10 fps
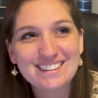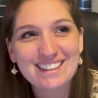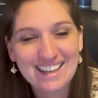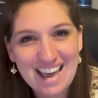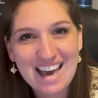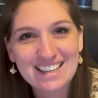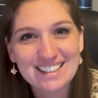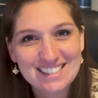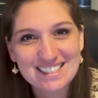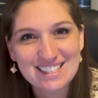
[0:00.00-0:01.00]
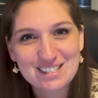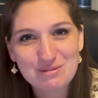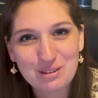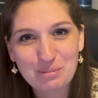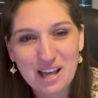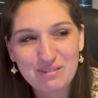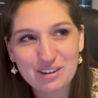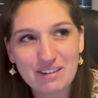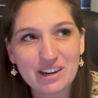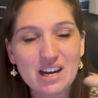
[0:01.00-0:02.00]
again because it just will apply
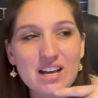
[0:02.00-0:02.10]
forever.